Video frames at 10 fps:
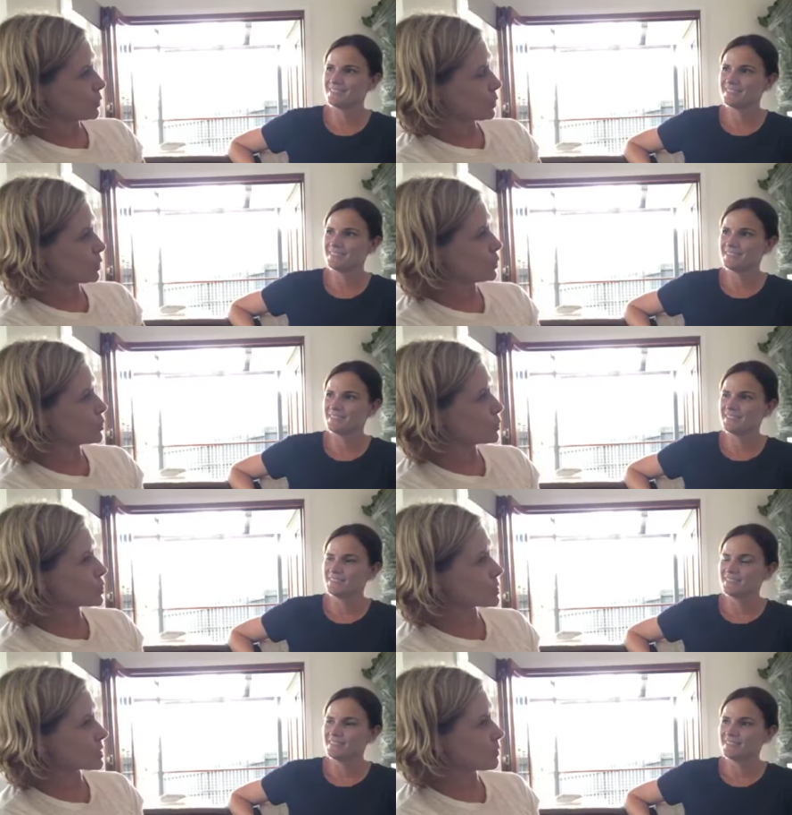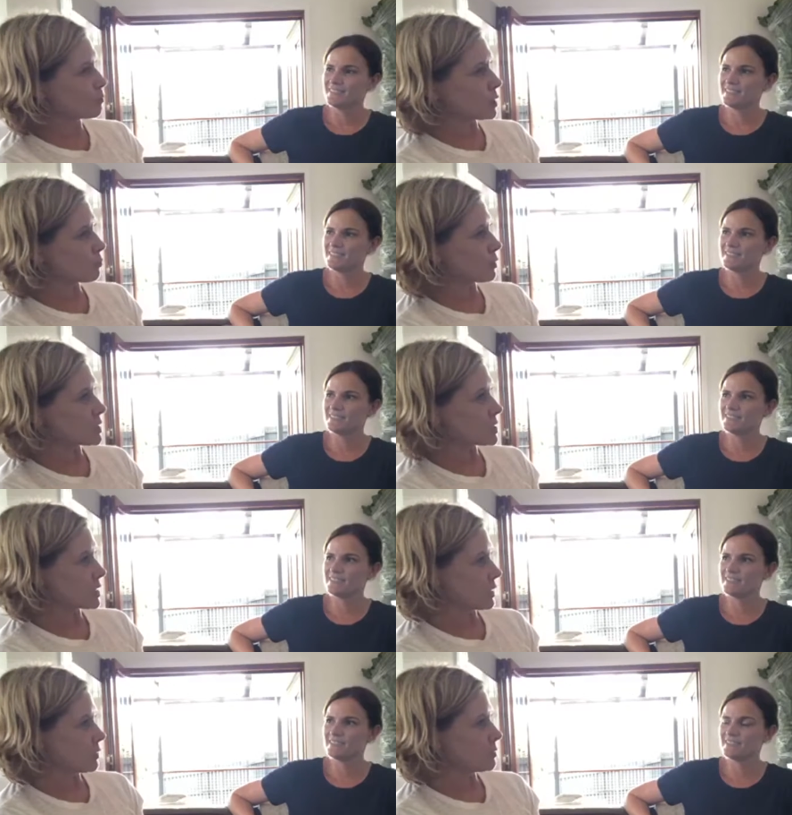Speaker 1: can you just give me a
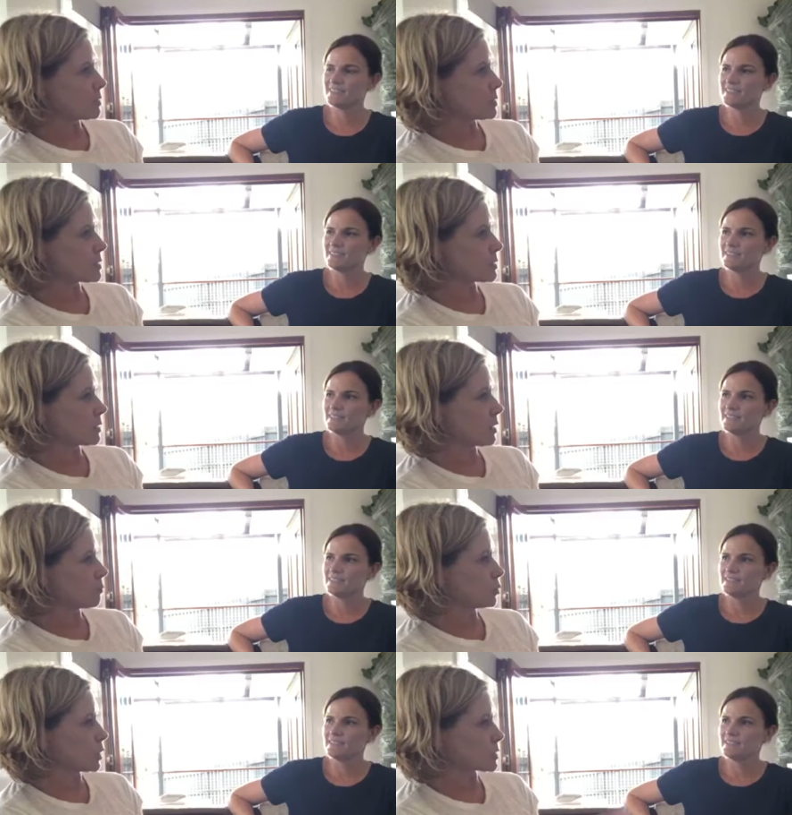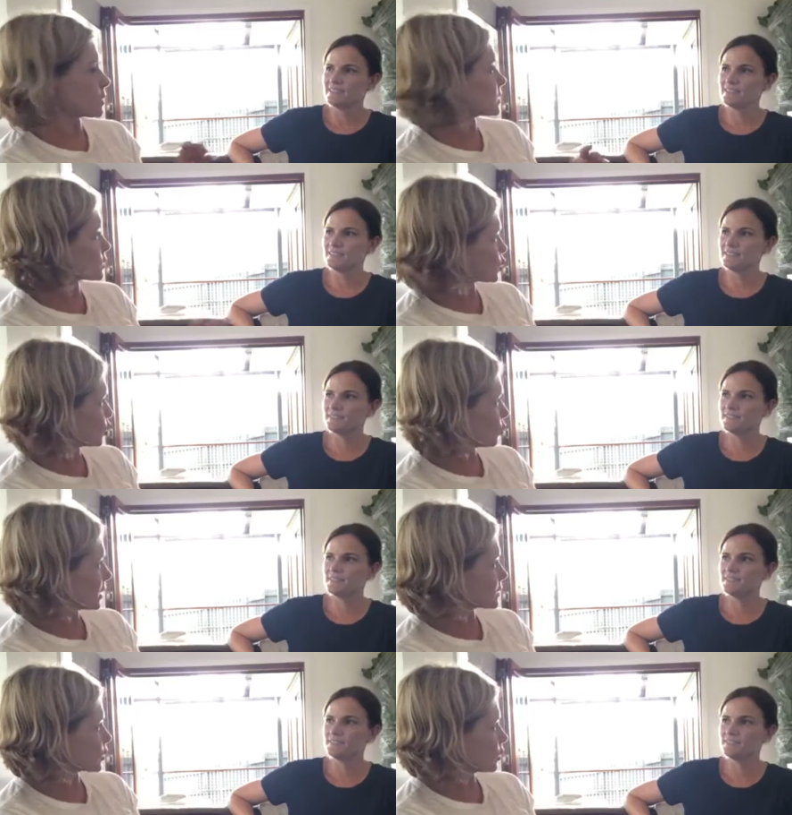rundown? Um, like, so this is two
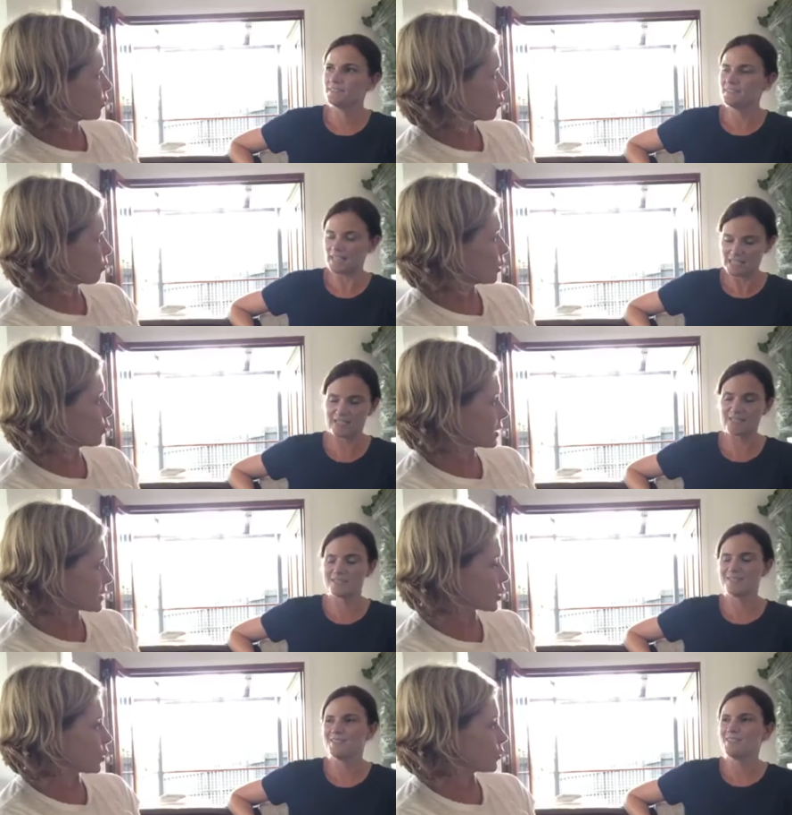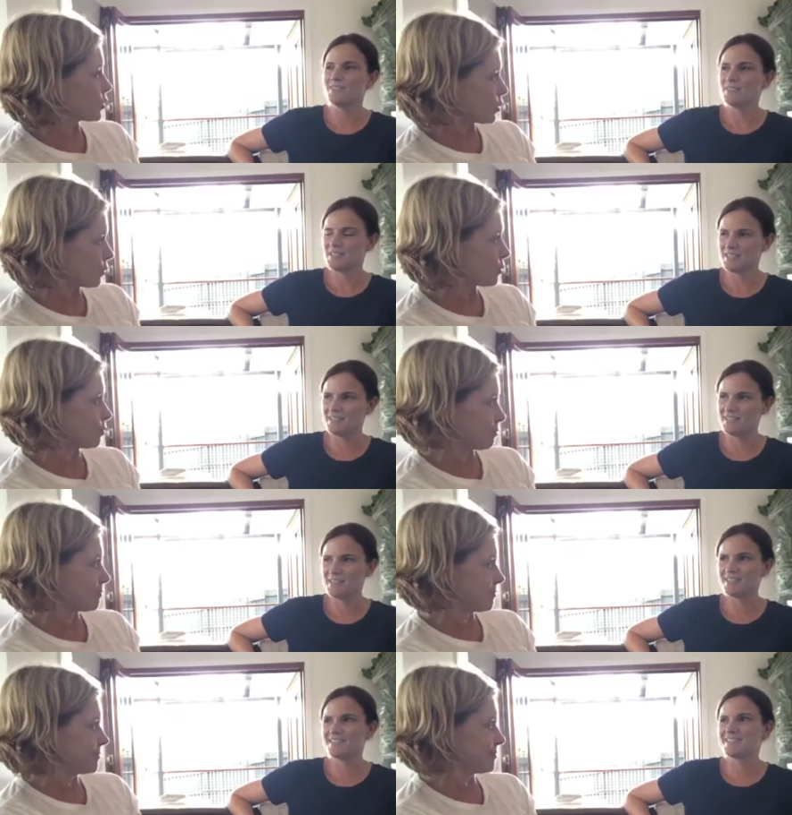weeks ago, three yes. weeks ago that you
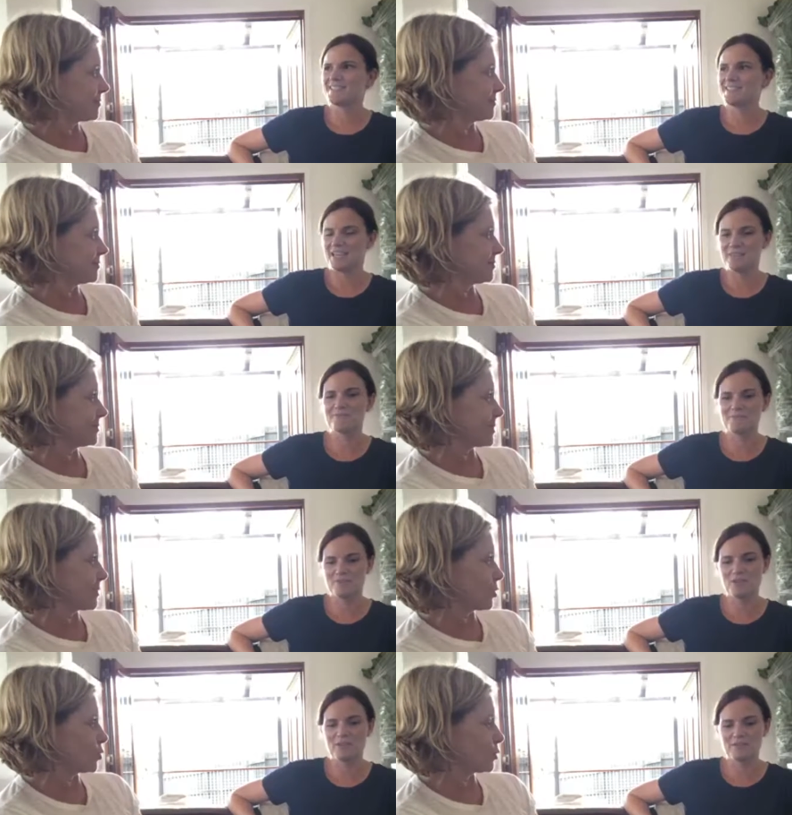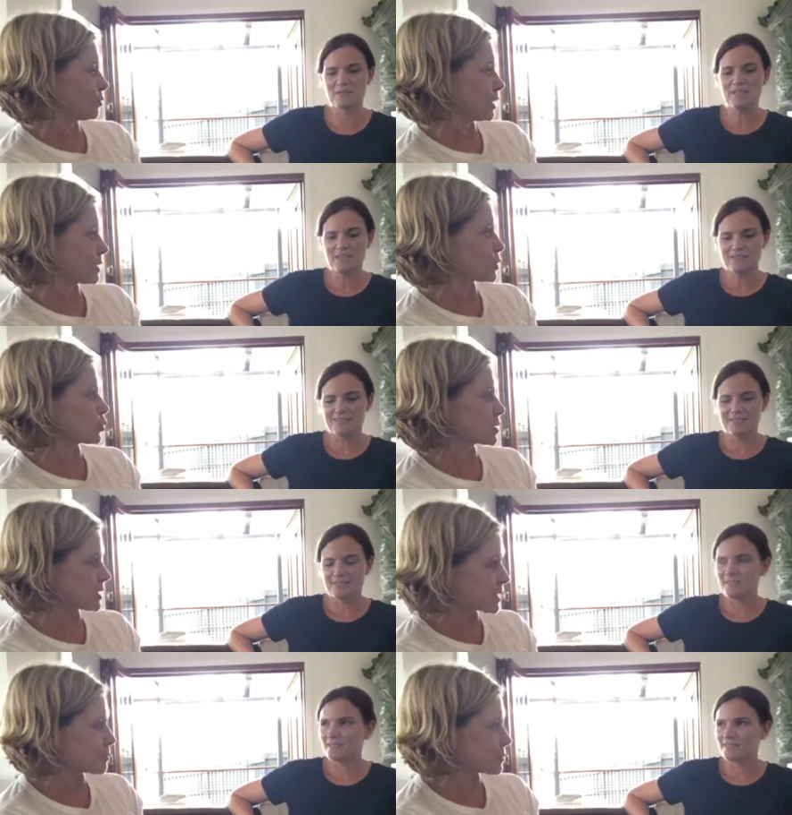yes yeah. To, thought, right, it's all
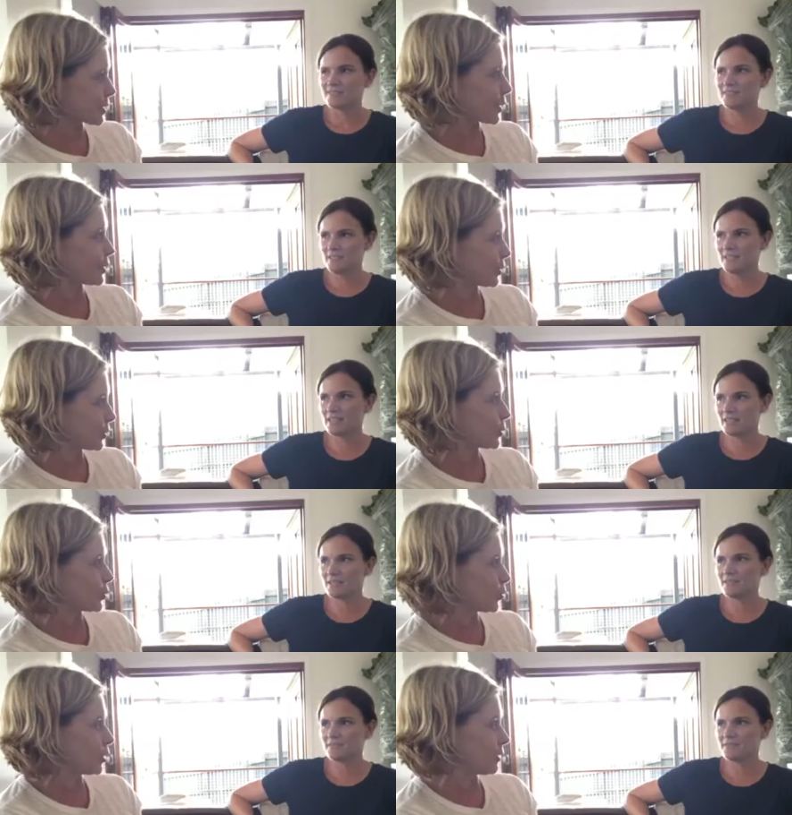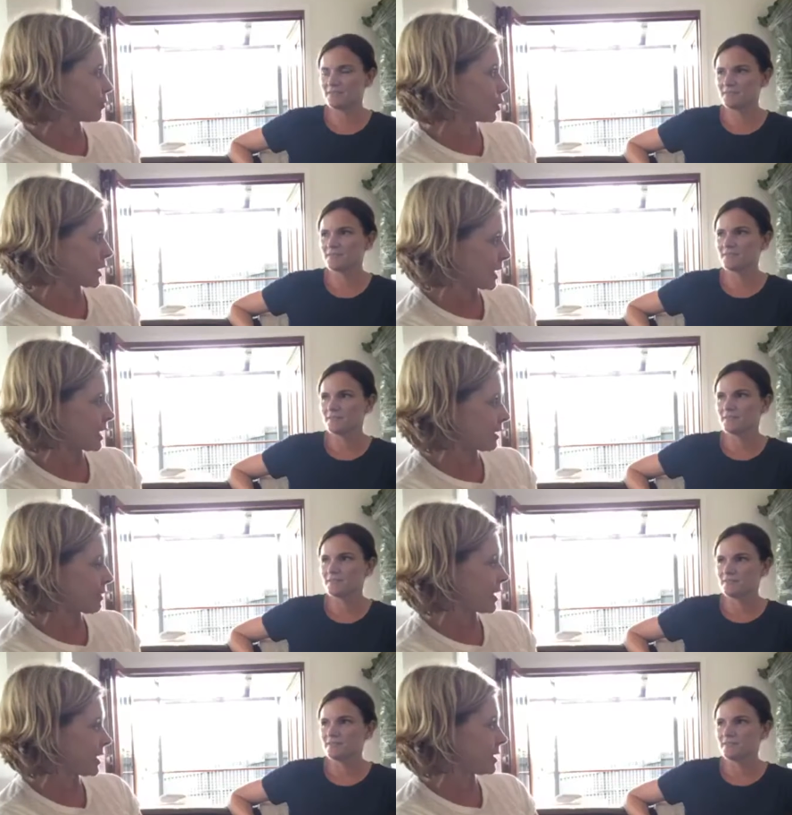systems go. Yeah. We've got to get out
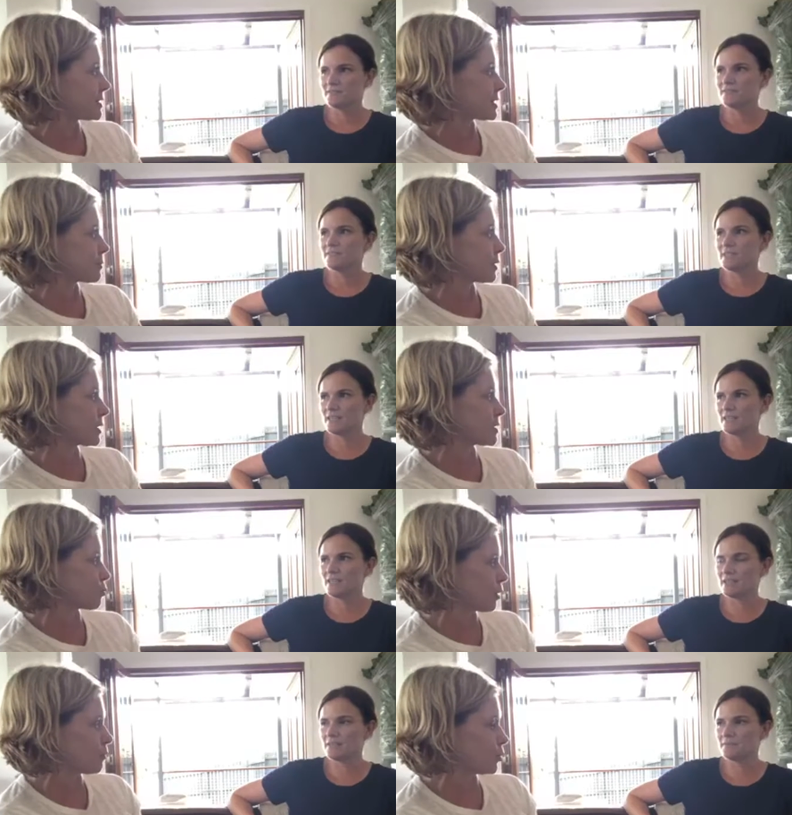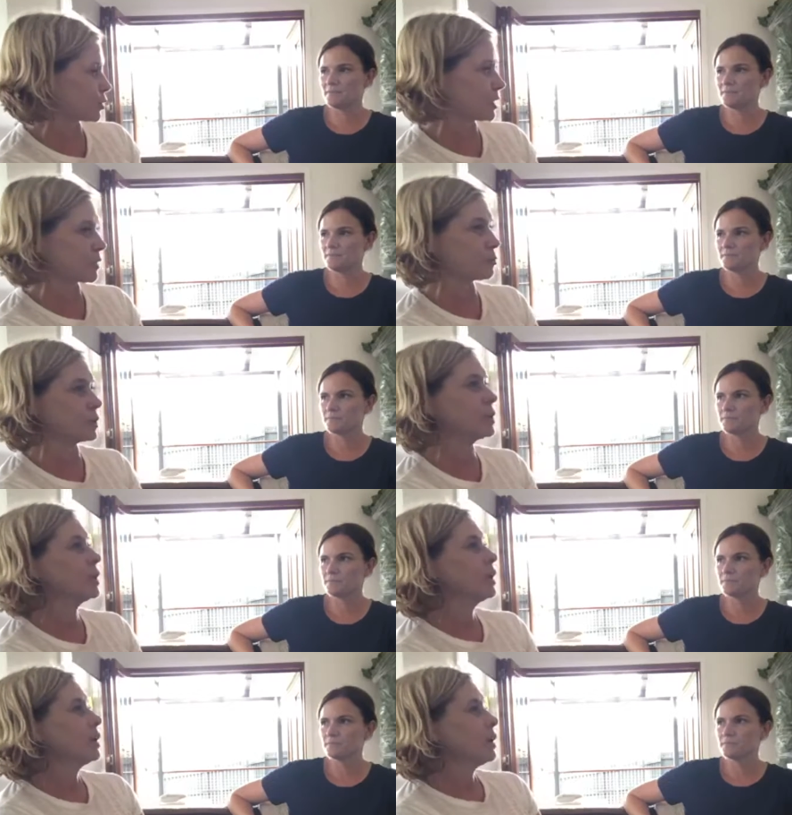of our house because yeah. we've bought another one.
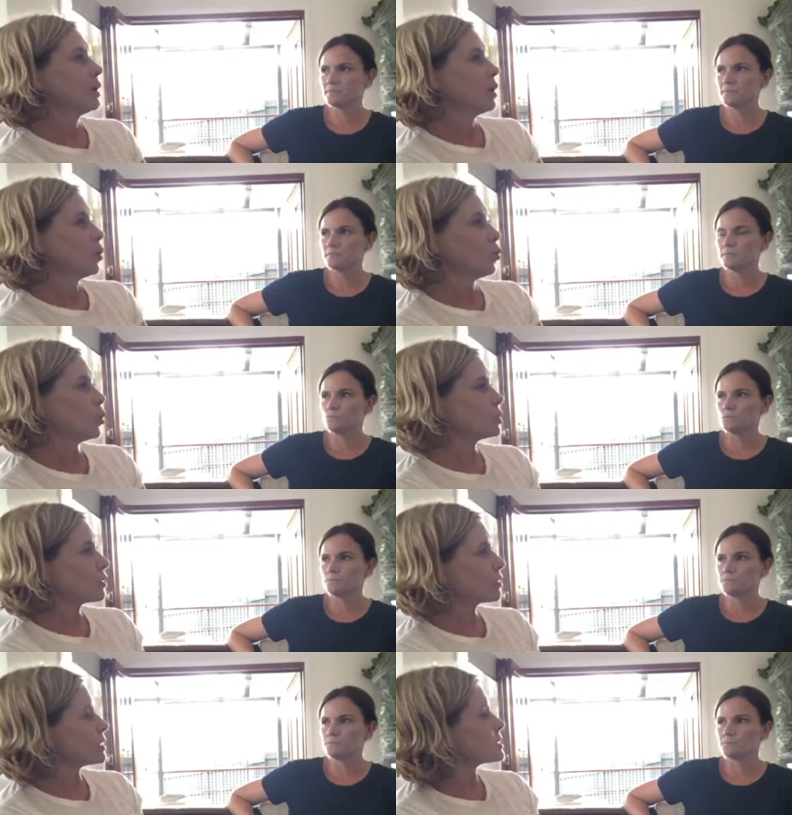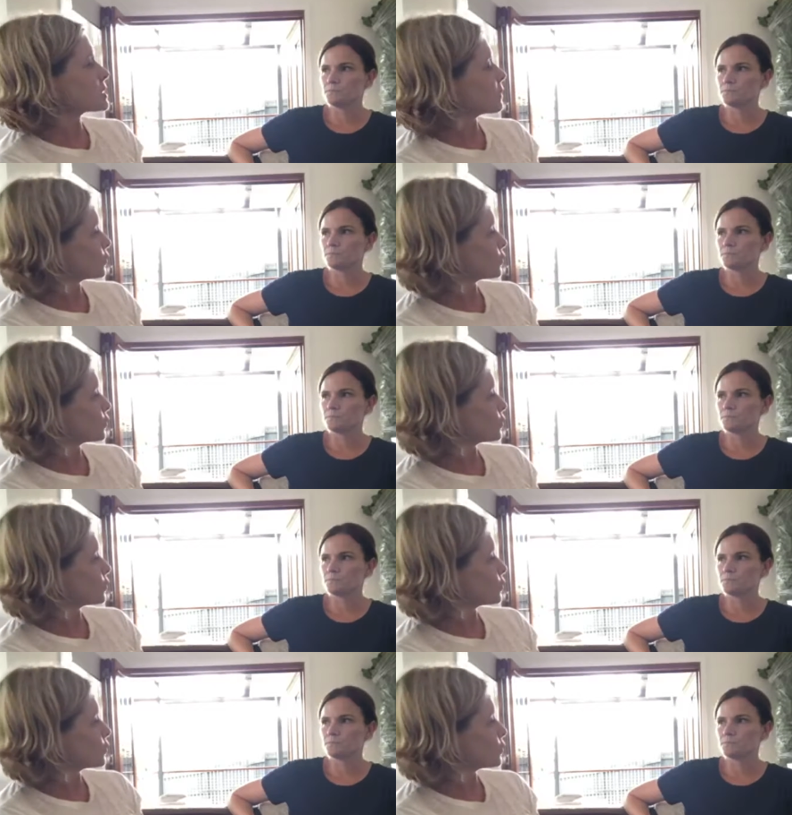What things have